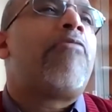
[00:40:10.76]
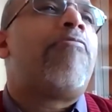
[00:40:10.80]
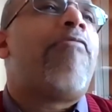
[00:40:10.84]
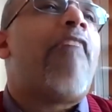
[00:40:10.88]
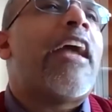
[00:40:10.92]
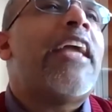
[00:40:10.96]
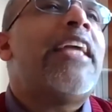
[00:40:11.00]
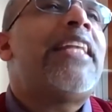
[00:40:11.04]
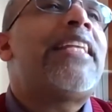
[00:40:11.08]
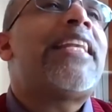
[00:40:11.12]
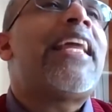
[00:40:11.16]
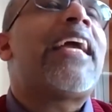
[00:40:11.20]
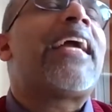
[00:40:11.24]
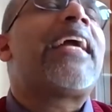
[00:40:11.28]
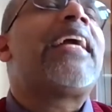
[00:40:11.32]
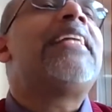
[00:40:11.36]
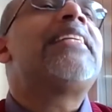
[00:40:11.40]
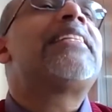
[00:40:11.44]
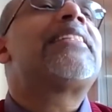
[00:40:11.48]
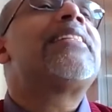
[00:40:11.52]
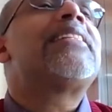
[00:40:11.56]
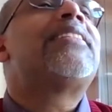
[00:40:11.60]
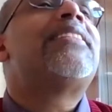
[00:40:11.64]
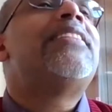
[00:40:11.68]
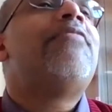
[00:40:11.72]
fight
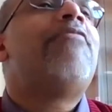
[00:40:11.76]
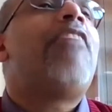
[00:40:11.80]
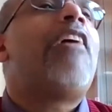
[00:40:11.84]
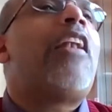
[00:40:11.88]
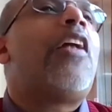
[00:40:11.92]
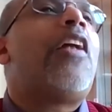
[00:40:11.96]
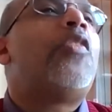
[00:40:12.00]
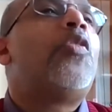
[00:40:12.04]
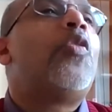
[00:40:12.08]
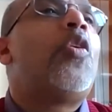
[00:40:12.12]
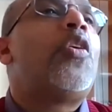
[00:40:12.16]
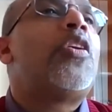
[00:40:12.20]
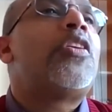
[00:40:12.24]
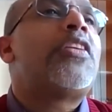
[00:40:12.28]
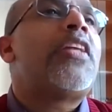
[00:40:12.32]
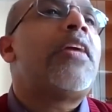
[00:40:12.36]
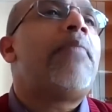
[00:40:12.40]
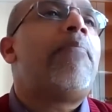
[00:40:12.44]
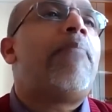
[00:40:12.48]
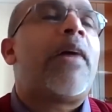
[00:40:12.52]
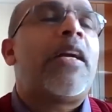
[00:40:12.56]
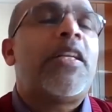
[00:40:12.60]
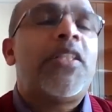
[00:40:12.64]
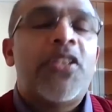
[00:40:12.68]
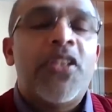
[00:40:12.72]
against civil
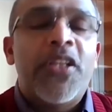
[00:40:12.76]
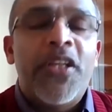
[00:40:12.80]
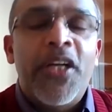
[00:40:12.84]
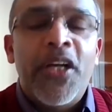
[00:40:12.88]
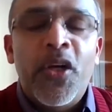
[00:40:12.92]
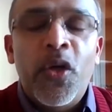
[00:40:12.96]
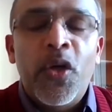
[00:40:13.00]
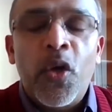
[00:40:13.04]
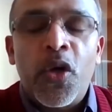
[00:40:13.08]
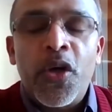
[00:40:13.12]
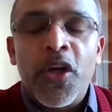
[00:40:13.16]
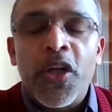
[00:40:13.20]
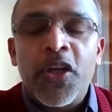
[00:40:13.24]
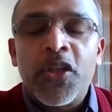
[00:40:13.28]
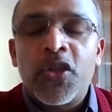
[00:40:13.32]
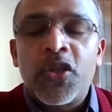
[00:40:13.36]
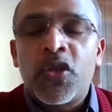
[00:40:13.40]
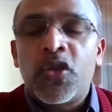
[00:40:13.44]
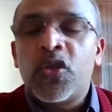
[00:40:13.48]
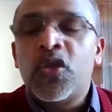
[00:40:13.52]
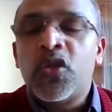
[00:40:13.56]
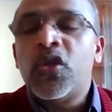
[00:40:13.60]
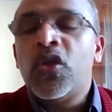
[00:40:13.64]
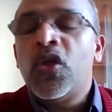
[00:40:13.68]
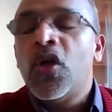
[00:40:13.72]
authority, but in order
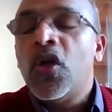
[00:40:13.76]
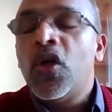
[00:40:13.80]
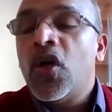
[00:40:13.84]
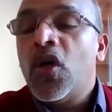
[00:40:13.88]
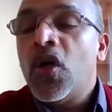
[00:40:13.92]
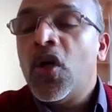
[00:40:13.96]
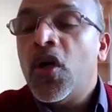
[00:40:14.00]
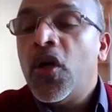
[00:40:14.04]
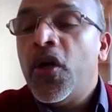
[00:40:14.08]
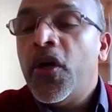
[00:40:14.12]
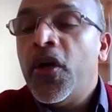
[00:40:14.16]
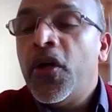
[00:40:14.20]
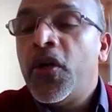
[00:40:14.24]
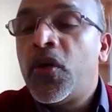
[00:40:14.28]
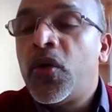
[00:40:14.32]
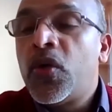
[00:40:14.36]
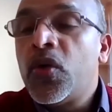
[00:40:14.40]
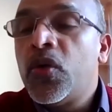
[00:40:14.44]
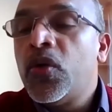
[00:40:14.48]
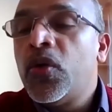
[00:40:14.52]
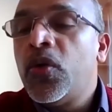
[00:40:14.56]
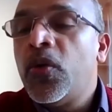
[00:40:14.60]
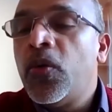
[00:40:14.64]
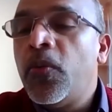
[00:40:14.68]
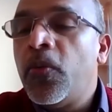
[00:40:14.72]
to,
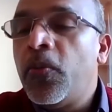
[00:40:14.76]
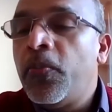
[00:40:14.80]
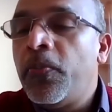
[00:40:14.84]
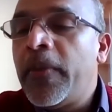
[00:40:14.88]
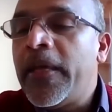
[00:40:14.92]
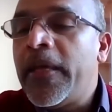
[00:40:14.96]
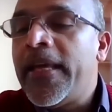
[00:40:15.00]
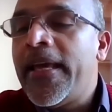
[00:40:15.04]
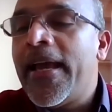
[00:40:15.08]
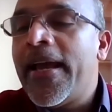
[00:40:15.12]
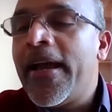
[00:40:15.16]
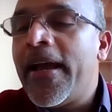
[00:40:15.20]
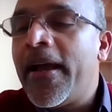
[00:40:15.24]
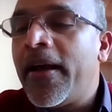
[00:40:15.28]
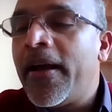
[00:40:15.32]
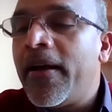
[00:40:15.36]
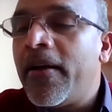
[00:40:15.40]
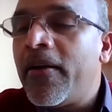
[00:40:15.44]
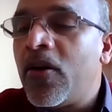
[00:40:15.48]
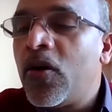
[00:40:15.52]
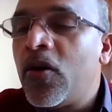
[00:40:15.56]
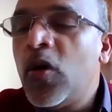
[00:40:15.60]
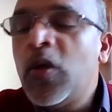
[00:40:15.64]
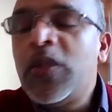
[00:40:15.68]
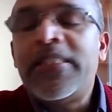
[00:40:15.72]
to be a
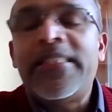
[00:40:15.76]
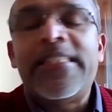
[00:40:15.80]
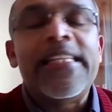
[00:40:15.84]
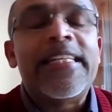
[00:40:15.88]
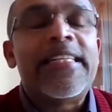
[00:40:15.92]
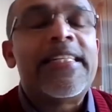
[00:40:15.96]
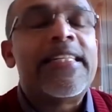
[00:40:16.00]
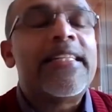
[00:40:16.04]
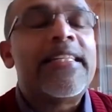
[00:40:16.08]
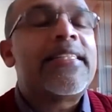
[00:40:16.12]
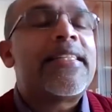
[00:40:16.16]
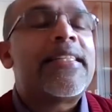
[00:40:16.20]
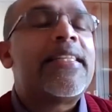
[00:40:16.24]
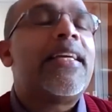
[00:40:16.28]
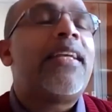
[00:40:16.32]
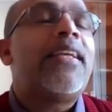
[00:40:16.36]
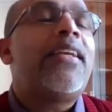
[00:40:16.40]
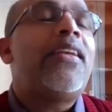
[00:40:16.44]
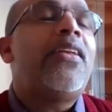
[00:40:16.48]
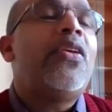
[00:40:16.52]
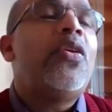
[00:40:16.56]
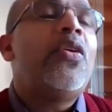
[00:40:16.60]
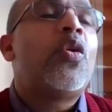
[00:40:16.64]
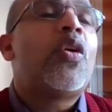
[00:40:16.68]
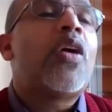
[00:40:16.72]
good
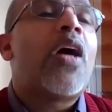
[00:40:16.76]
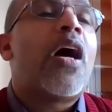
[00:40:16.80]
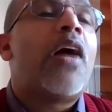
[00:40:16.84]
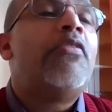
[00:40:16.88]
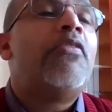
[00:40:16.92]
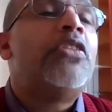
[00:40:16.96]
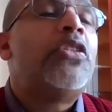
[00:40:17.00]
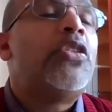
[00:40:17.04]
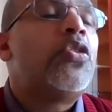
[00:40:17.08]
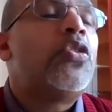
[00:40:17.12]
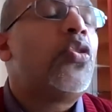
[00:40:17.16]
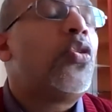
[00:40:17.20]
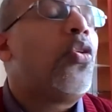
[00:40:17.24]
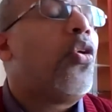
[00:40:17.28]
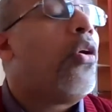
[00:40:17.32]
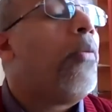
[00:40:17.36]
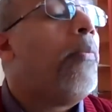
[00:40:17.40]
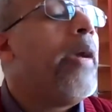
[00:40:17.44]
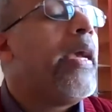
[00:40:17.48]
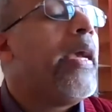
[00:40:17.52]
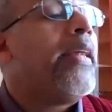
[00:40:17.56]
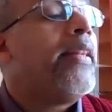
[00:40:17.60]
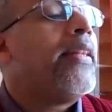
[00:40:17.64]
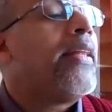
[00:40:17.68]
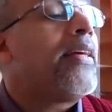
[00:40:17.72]
citizen, you have to
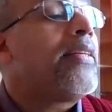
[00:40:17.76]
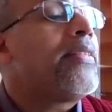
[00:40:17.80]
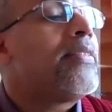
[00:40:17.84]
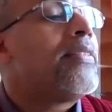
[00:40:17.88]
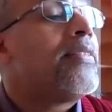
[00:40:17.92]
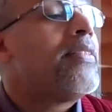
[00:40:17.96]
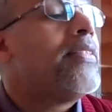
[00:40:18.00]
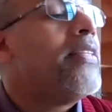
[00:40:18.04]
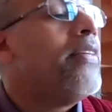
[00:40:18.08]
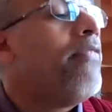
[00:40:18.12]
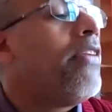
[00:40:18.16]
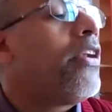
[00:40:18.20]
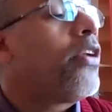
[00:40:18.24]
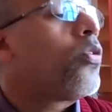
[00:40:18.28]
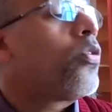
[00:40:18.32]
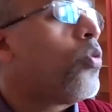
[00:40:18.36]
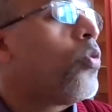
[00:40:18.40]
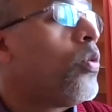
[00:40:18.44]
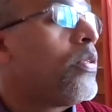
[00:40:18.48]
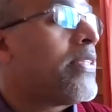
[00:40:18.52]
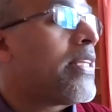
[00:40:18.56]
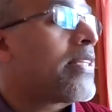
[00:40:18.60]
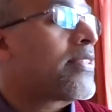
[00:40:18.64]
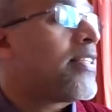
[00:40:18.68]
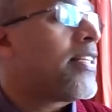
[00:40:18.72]
obey the civil
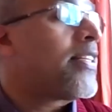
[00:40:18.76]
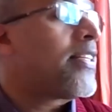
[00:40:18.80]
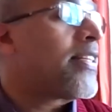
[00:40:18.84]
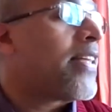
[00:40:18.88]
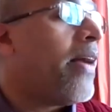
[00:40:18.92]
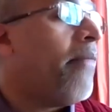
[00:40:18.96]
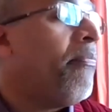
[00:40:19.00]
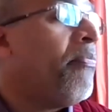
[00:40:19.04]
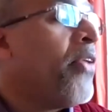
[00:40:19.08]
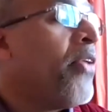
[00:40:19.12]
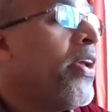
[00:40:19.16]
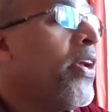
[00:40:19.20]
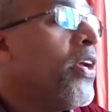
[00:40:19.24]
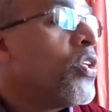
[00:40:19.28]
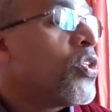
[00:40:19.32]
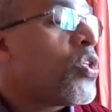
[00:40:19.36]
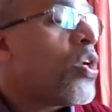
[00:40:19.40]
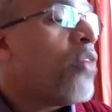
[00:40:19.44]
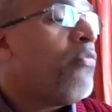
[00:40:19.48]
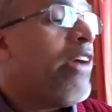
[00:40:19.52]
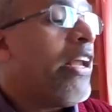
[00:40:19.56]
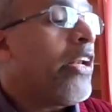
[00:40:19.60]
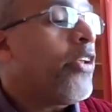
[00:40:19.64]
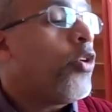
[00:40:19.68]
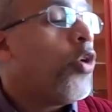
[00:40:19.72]
rules, etc.
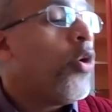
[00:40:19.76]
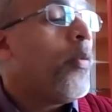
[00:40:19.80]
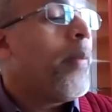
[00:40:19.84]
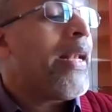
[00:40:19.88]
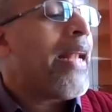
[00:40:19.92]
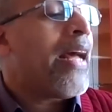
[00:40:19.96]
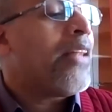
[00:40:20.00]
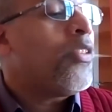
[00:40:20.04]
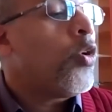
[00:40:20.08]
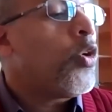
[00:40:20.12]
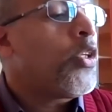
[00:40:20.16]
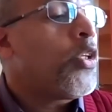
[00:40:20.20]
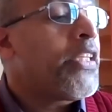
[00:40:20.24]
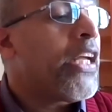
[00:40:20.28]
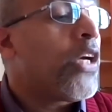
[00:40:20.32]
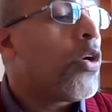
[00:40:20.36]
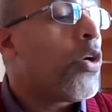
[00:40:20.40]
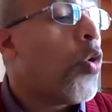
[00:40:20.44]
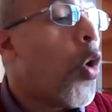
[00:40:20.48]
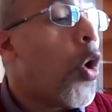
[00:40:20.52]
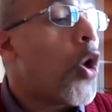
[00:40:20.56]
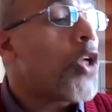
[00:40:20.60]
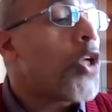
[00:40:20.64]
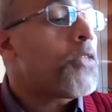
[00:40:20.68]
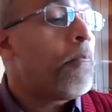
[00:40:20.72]
So when human authority
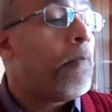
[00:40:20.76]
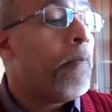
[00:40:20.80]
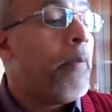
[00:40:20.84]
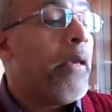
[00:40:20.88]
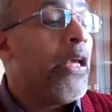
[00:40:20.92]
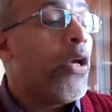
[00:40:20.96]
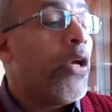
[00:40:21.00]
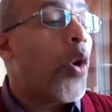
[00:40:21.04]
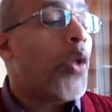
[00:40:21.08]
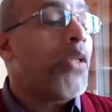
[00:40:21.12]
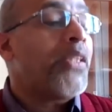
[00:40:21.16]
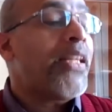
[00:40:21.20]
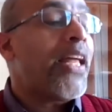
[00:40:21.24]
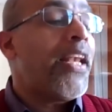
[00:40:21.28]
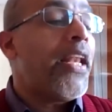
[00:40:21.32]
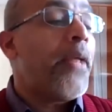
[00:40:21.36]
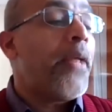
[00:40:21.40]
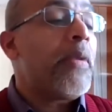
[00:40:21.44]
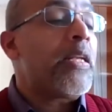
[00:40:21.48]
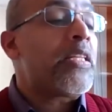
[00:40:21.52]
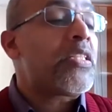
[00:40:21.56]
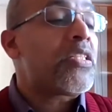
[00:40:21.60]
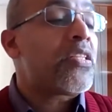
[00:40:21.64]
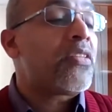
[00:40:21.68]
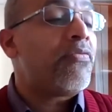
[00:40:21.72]
goes beyond the
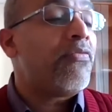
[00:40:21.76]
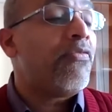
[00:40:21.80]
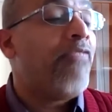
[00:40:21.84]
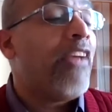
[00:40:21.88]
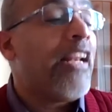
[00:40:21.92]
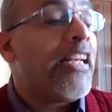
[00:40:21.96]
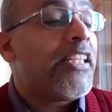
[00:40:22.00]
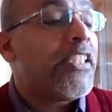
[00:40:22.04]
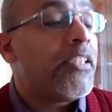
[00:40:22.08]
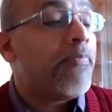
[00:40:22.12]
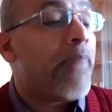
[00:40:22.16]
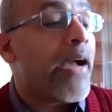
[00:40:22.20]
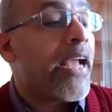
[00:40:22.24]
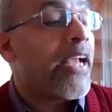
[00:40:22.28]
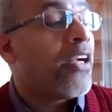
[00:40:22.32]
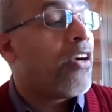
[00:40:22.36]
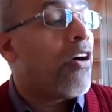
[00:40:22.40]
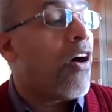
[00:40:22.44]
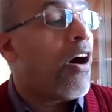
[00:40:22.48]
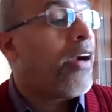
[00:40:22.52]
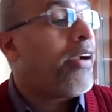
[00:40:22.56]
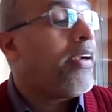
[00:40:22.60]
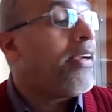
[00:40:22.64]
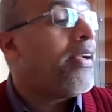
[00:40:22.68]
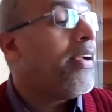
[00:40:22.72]
limits built by
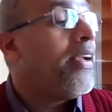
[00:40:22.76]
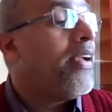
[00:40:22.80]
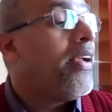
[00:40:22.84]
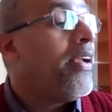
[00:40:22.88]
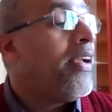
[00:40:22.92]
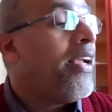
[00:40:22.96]
God,